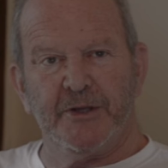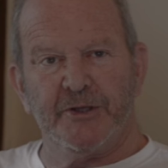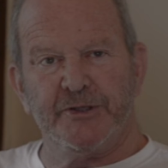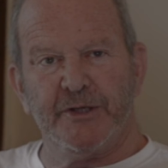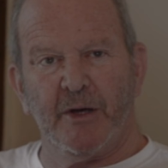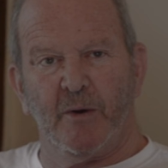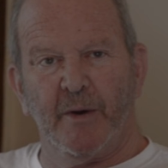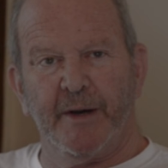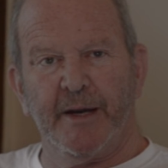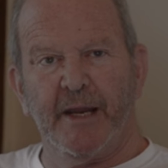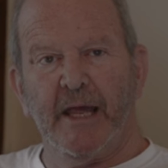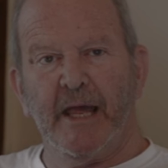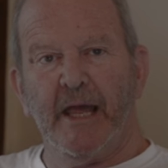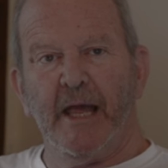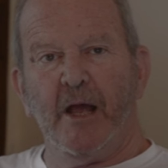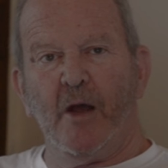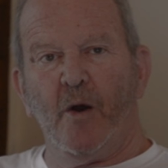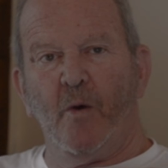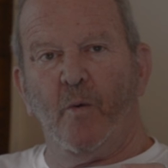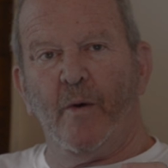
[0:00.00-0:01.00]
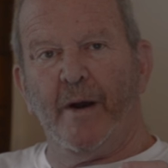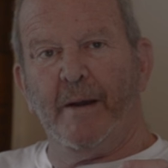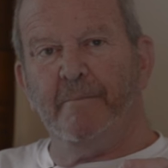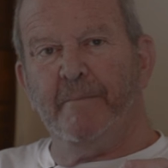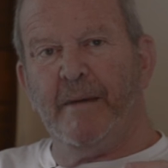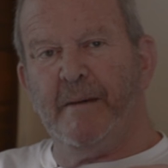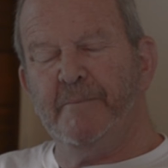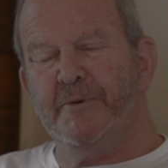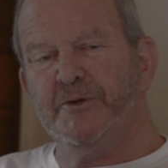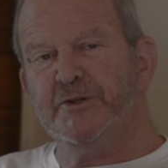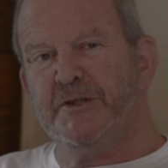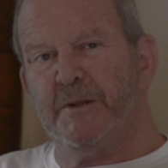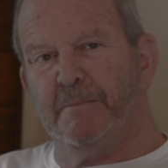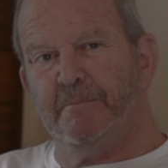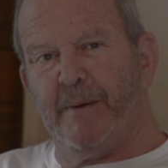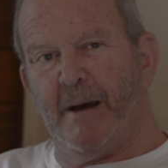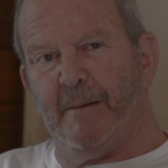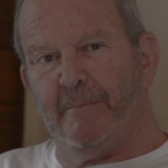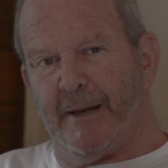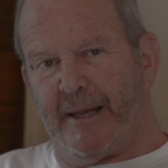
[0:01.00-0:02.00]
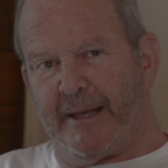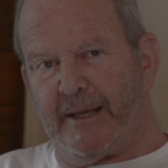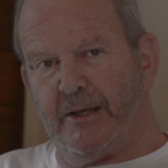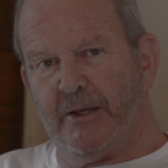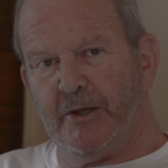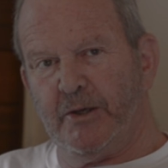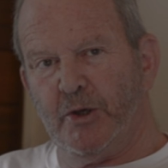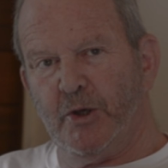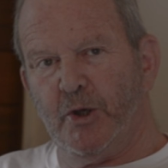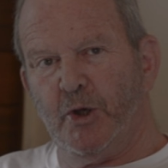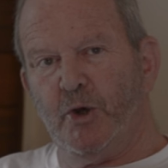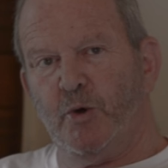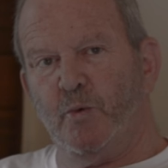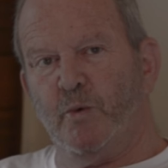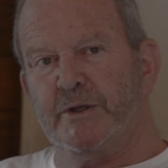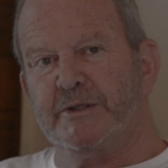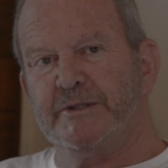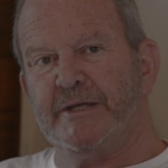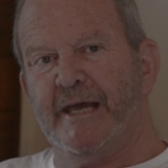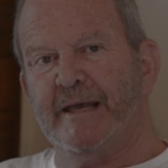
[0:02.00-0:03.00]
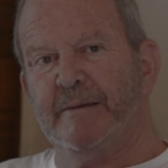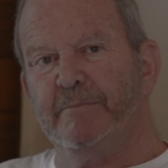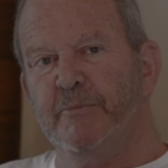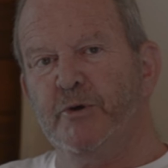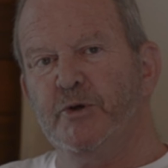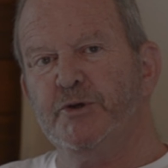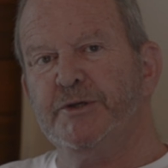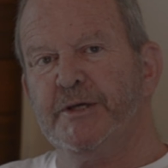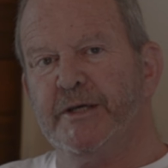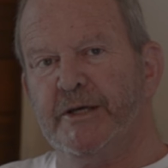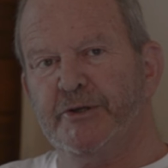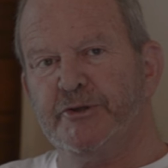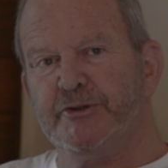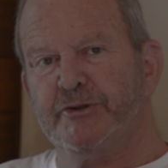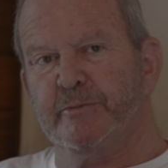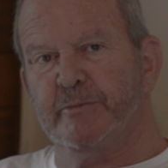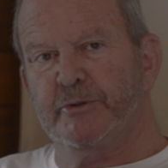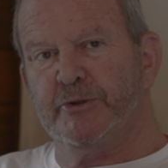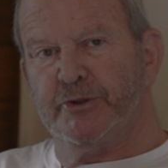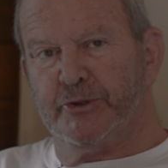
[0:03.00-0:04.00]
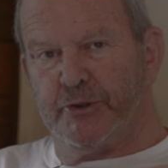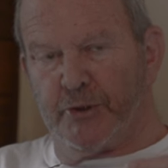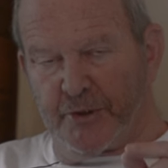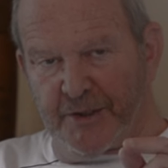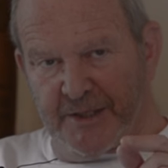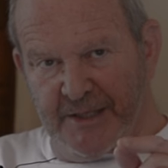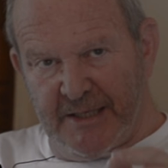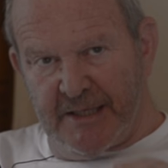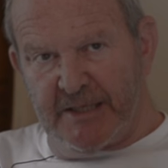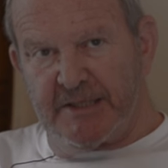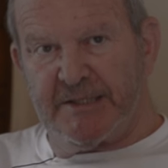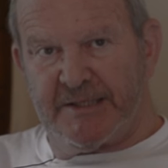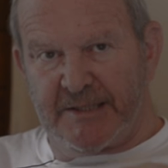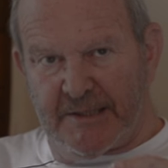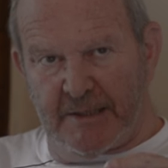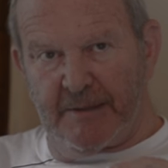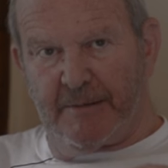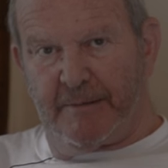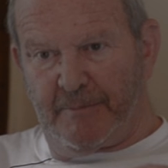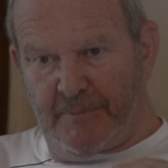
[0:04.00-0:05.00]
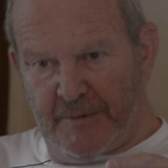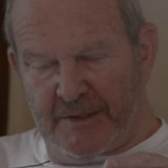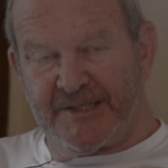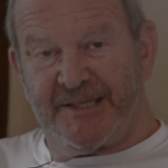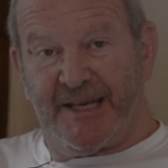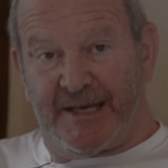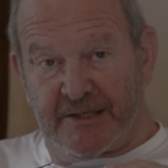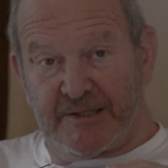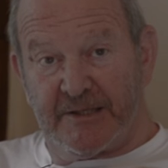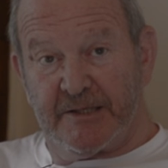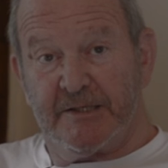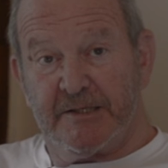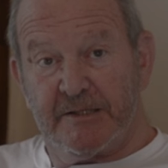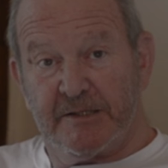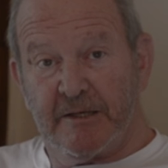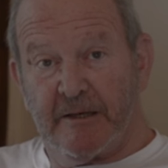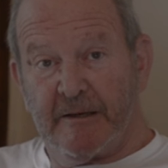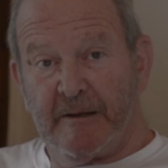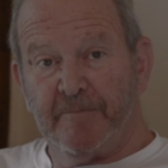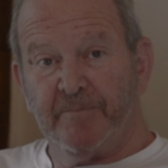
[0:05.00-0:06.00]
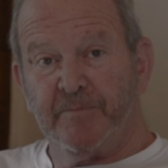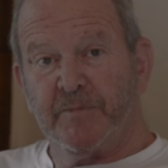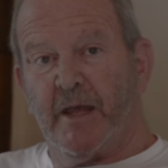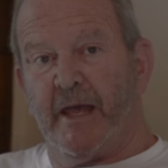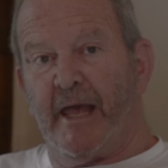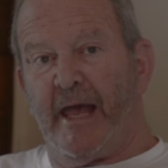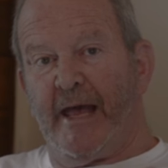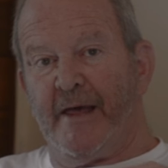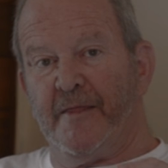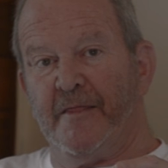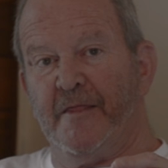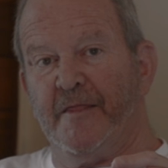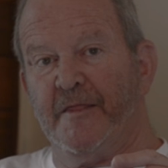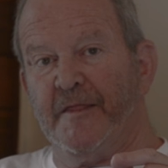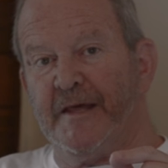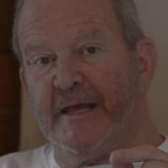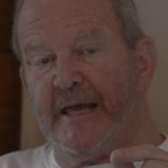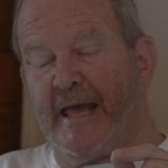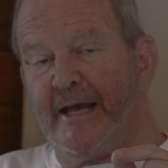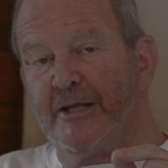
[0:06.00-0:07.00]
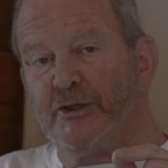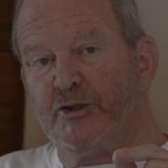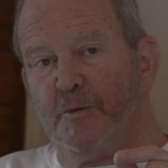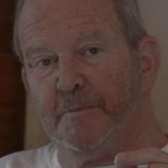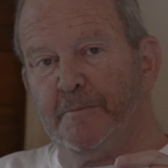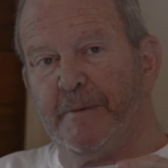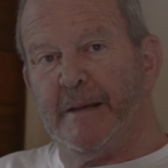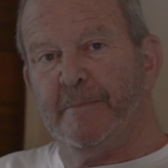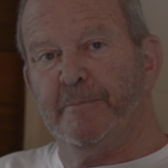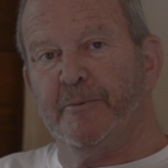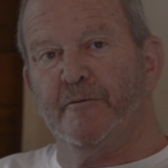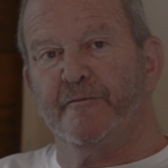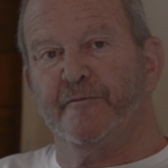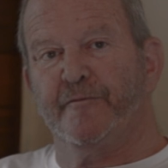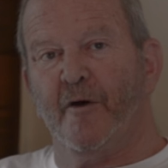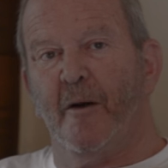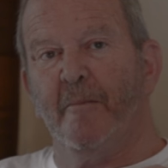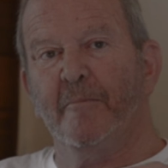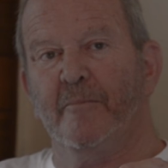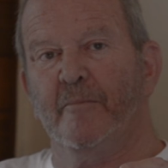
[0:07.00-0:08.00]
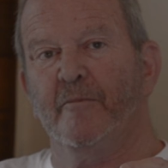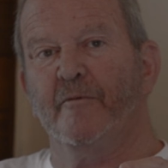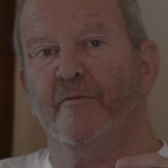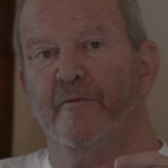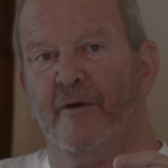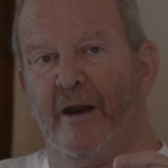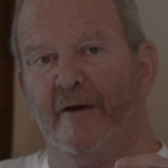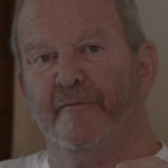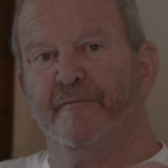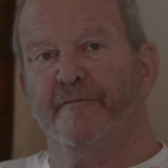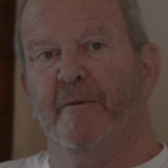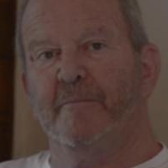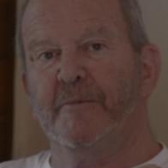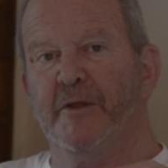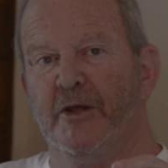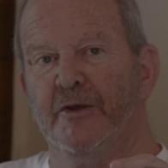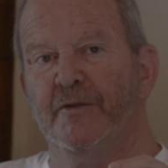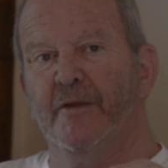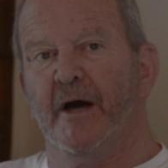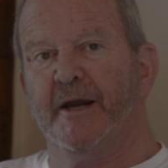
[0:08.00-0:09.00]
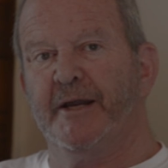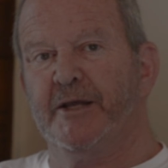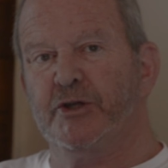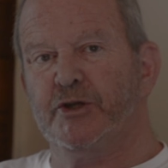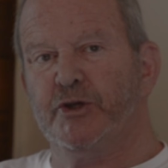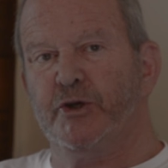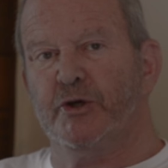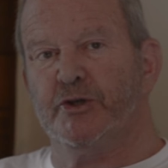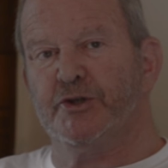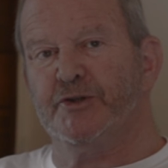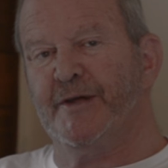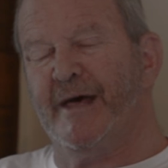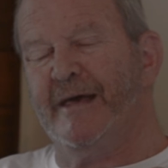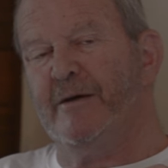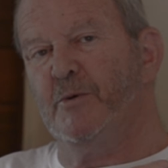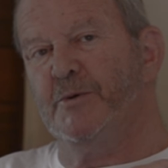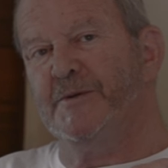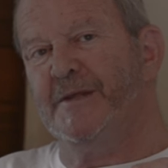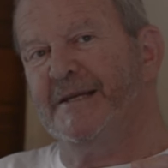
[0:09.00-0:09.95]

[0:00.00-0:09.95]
and so on, where members of the public would take music instruments to these centres, and the actual people from the Uniting Church, they would